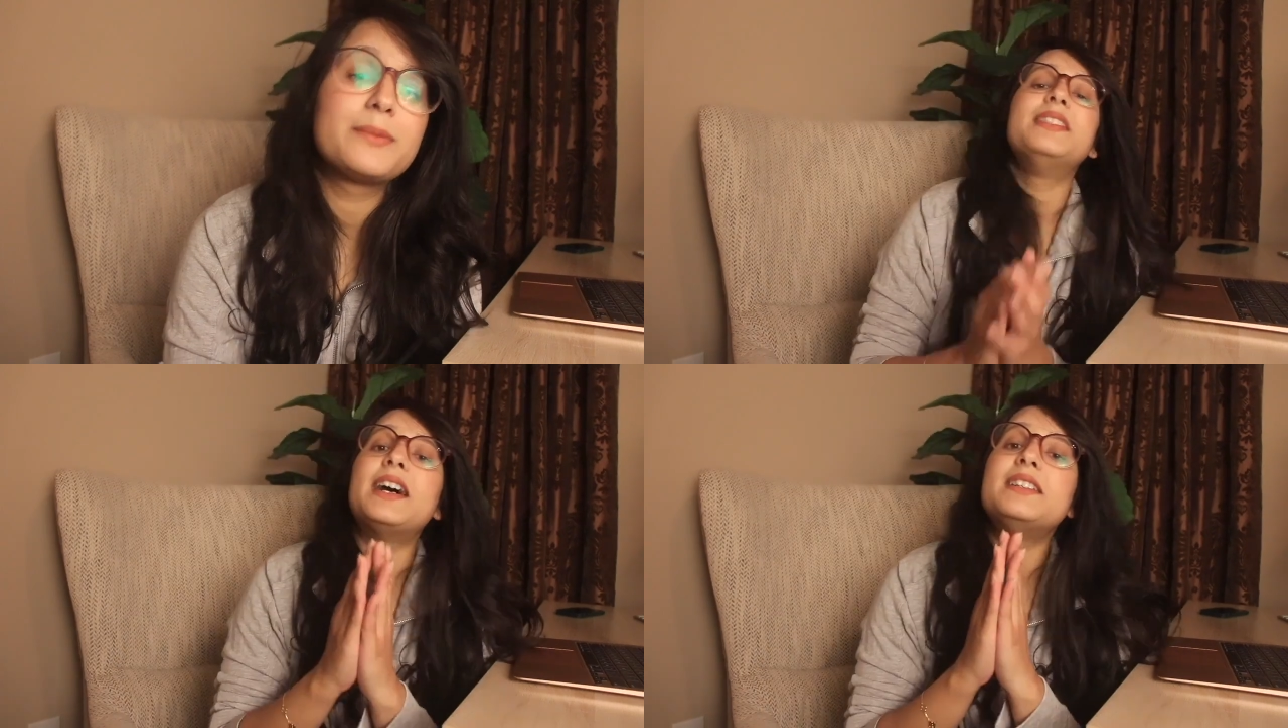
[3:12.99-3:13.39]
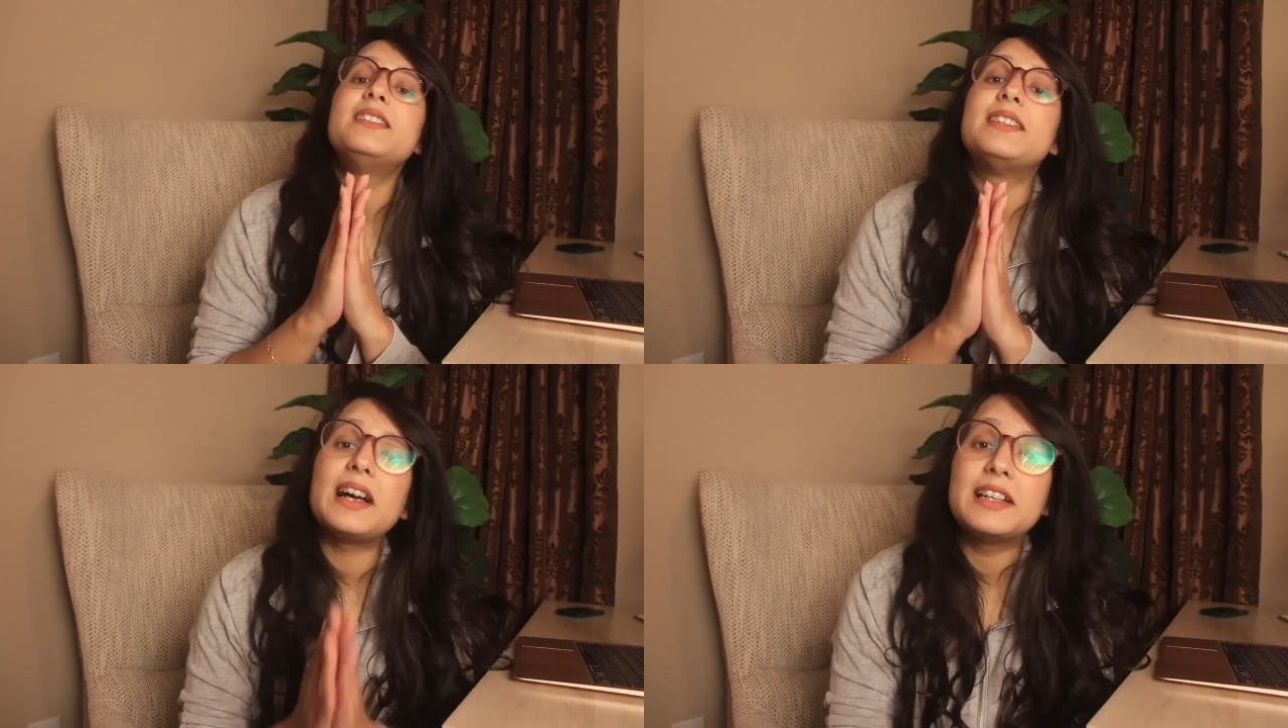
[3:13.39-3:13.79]
And that
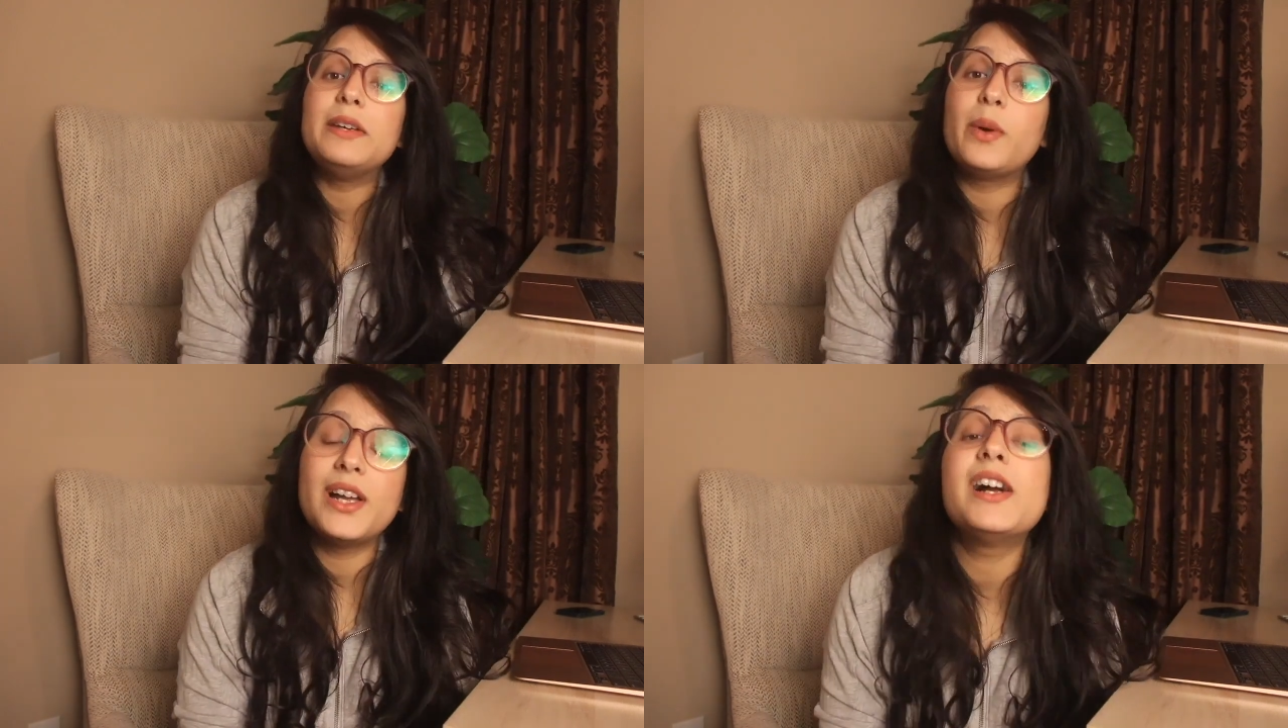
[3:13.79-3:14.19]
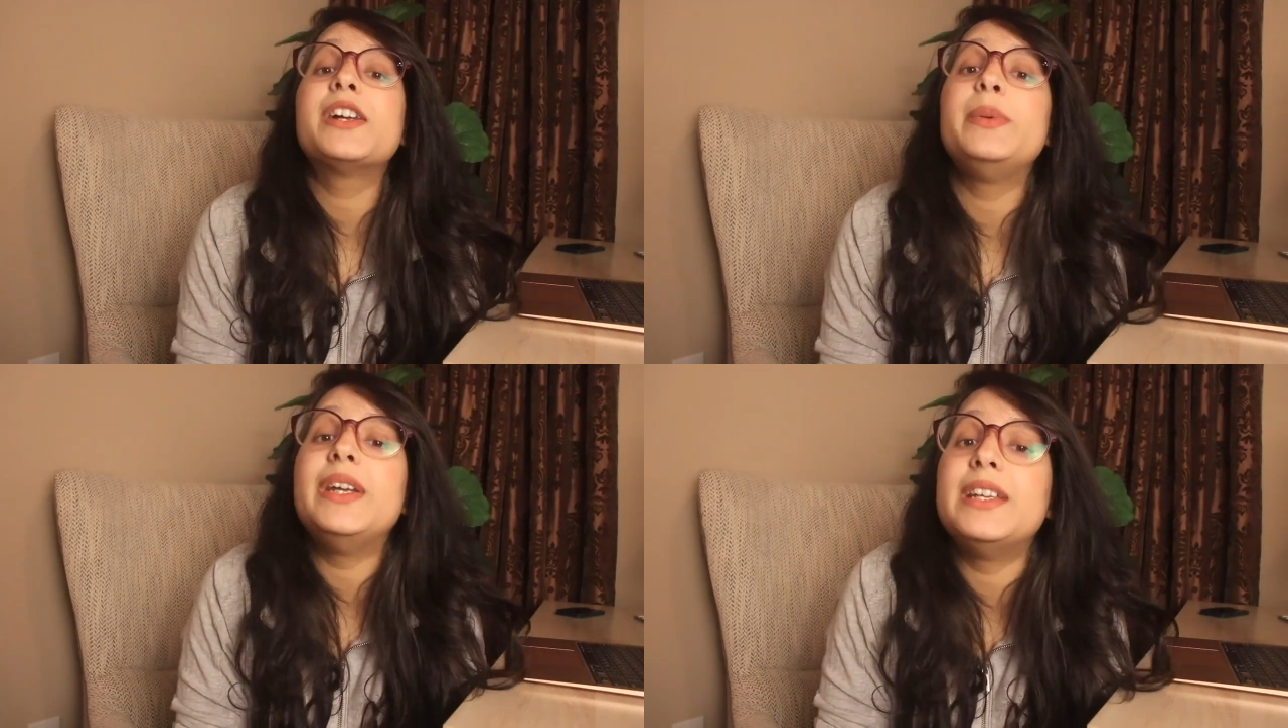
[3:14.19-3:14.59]
is exactly why I
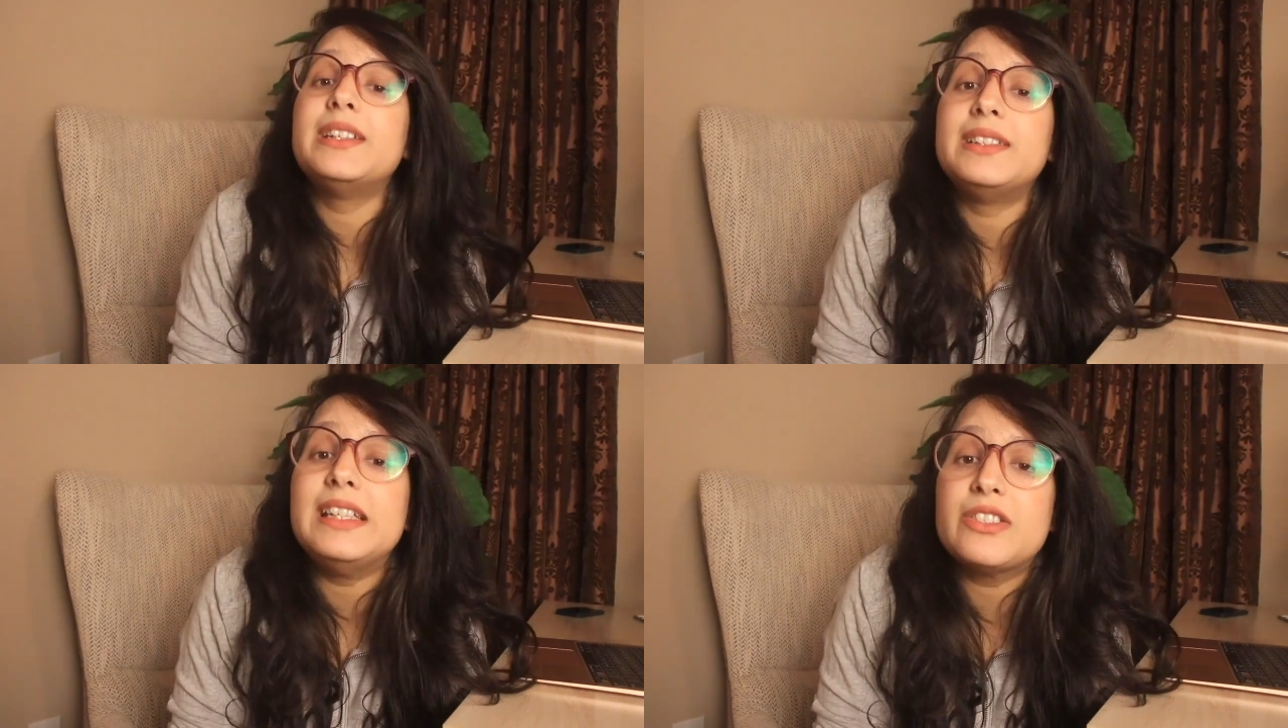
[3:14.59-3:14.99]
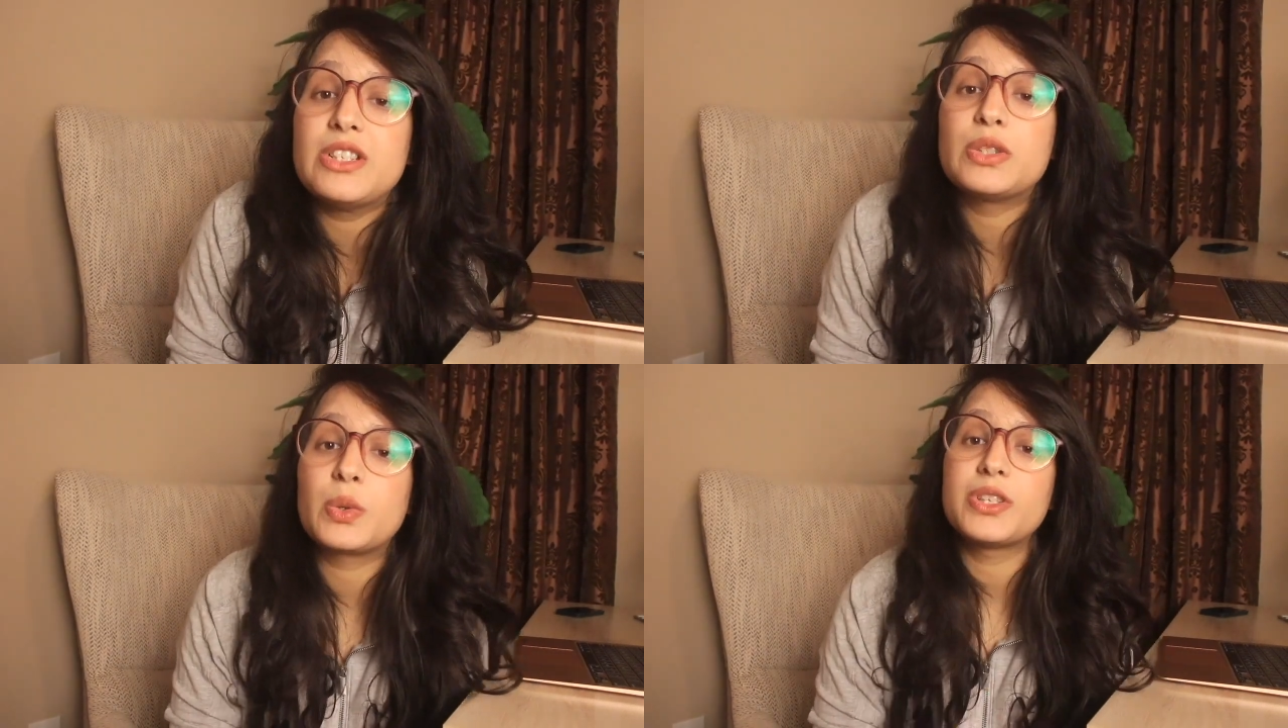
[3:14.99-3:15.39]
created these
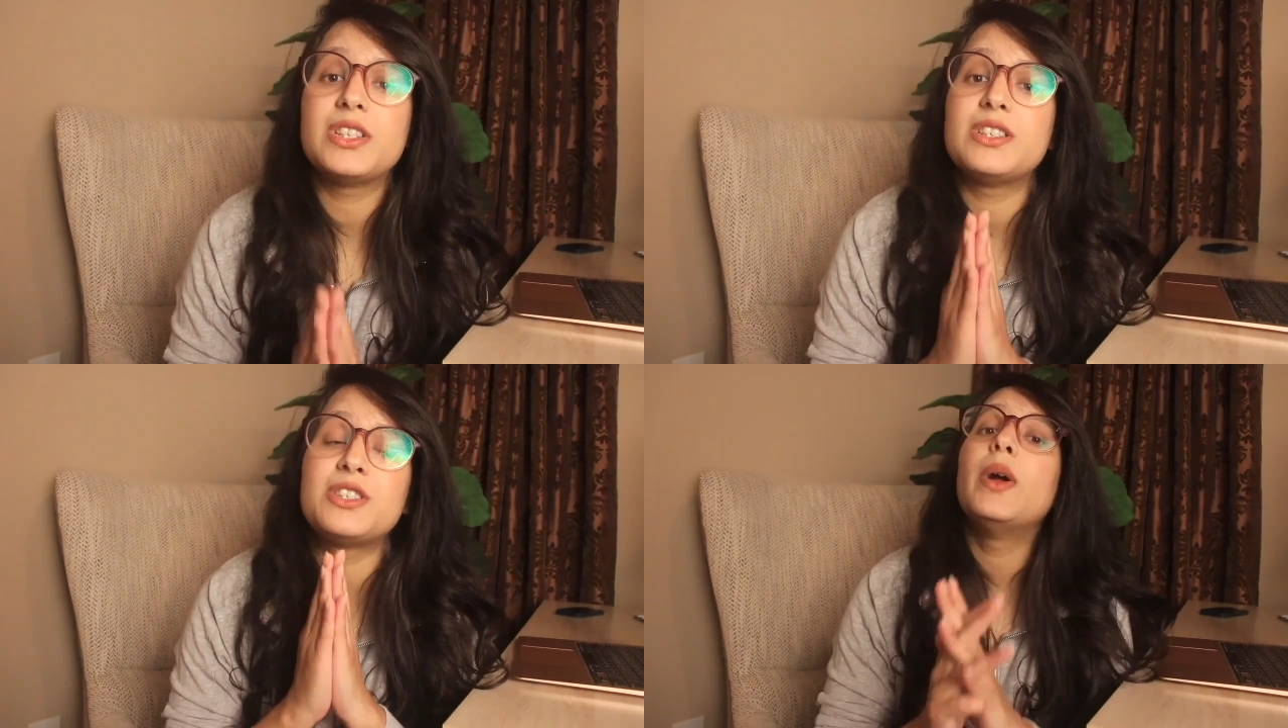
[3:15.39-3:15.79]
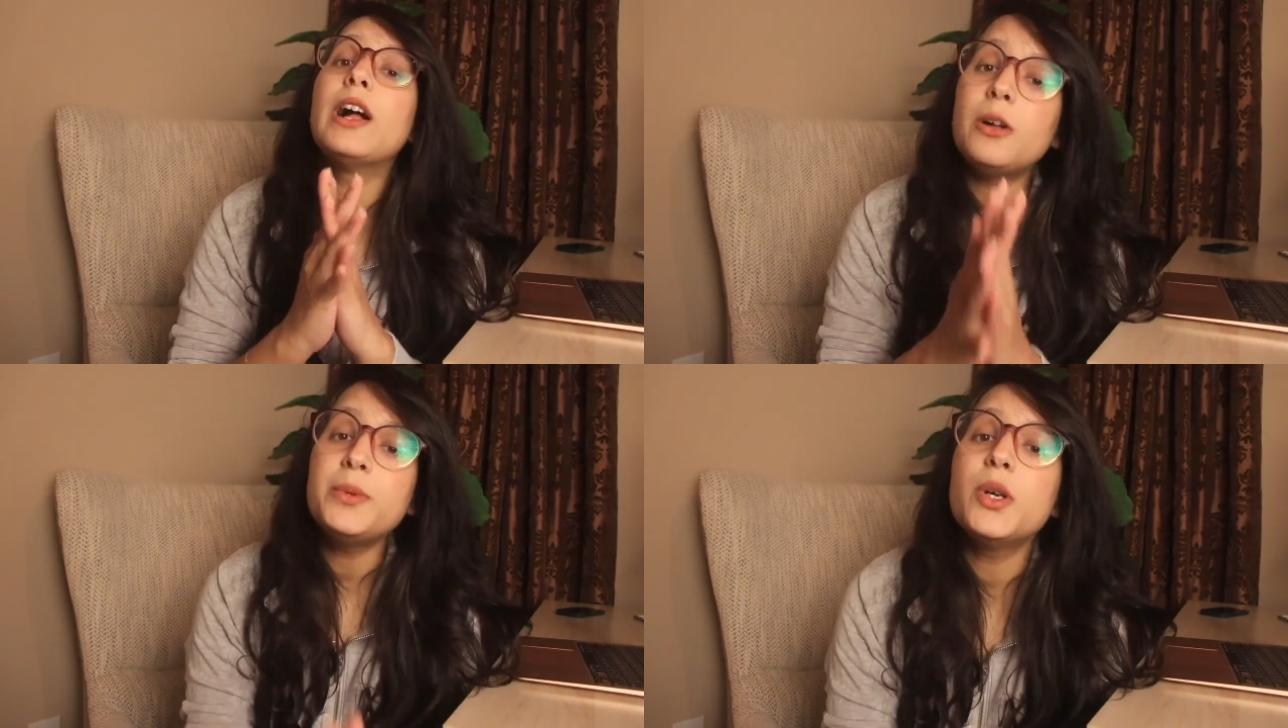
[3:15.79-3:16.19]
resources to
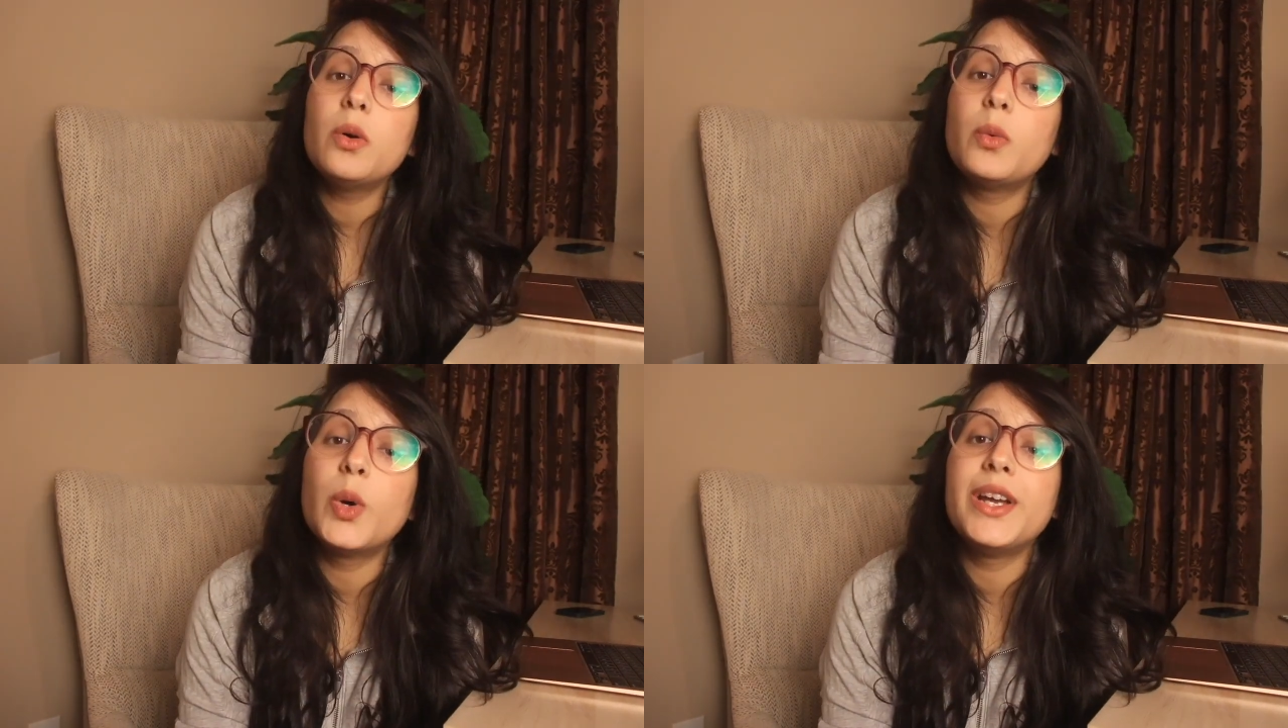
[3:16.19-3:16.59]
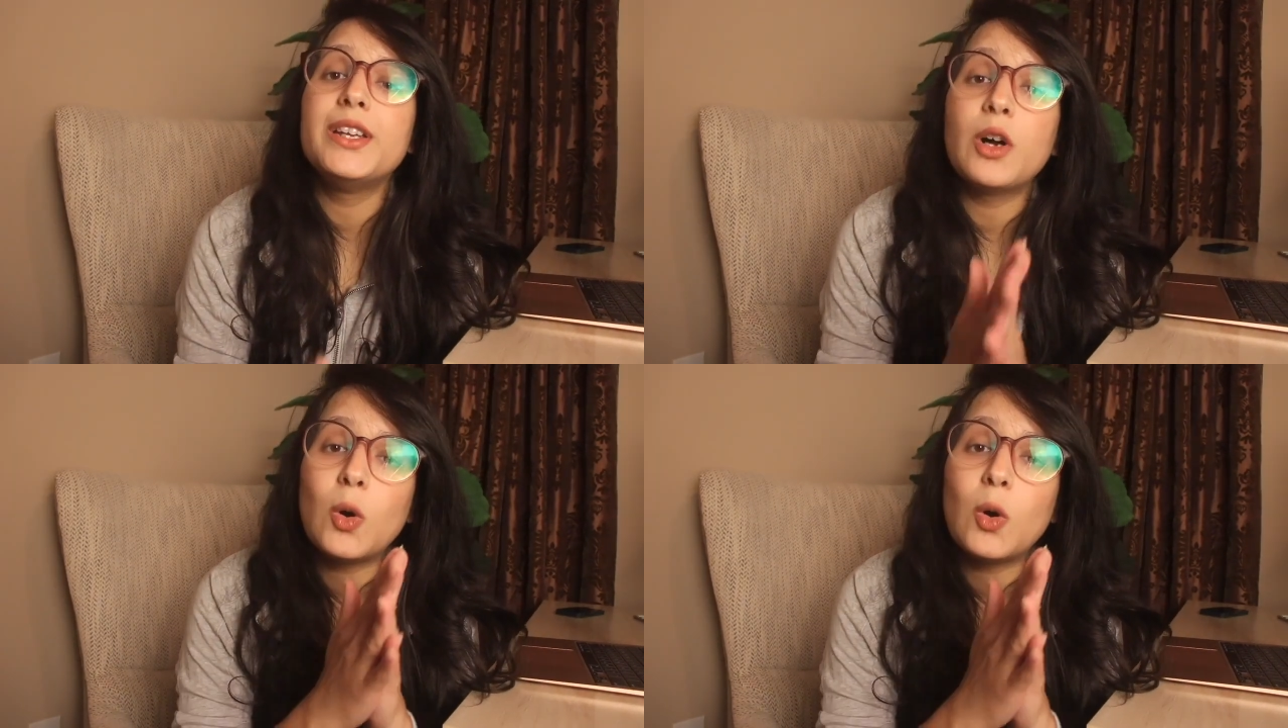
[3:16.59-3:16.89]
help you avoid